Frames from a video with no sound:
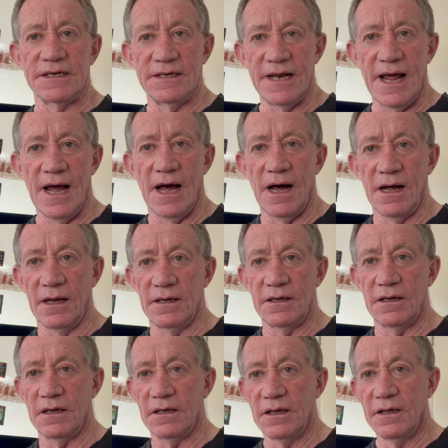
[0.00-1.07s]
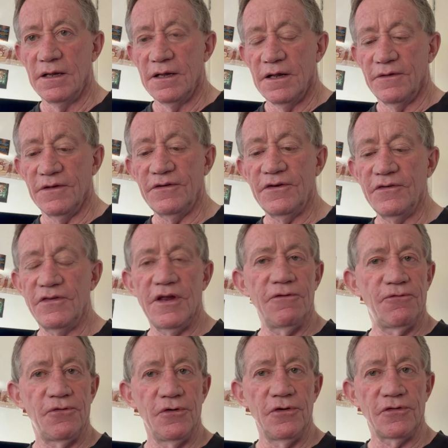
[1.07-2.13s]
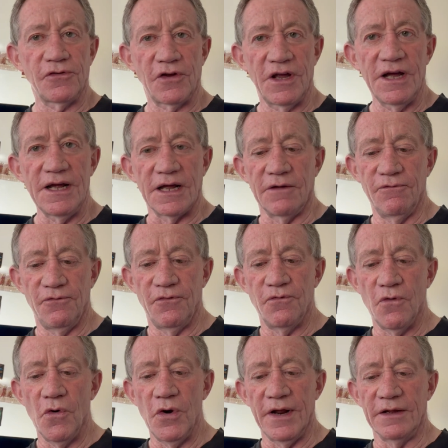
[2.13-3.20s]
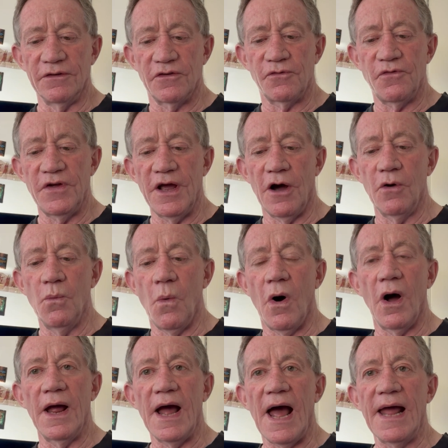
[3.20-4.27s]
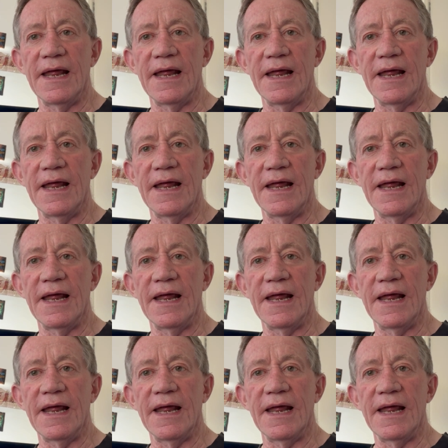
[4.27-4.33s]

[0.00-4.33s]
Now, this is their first gig, Voyance, Voyants.